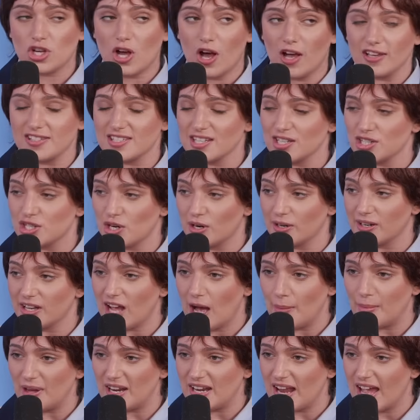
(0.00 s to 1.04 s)
tossing and
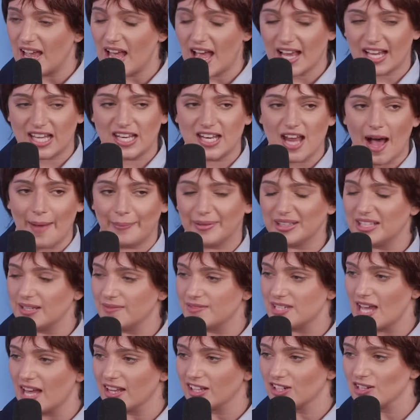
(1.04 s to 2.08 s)
turning up at night. I cannot
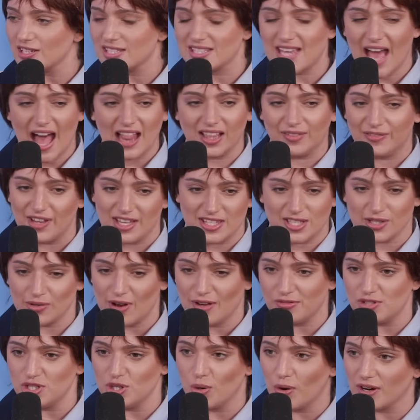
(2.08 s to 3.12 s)
believe Taylor is gallivanting
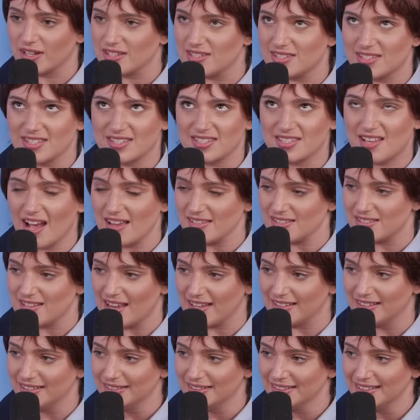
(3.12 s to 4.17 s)
around New York. It's
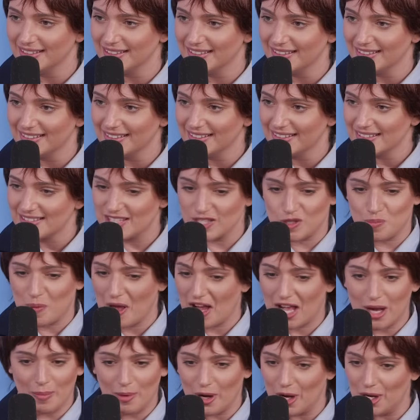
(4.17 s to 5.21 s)
disgusting. Yeah.
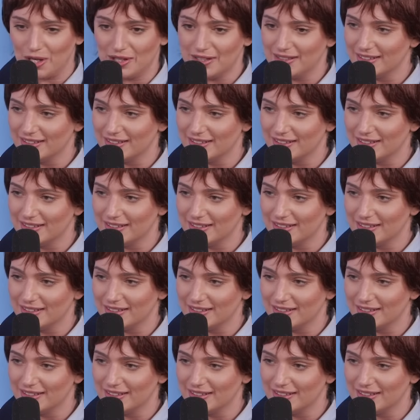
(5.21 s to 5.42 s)
Despicable.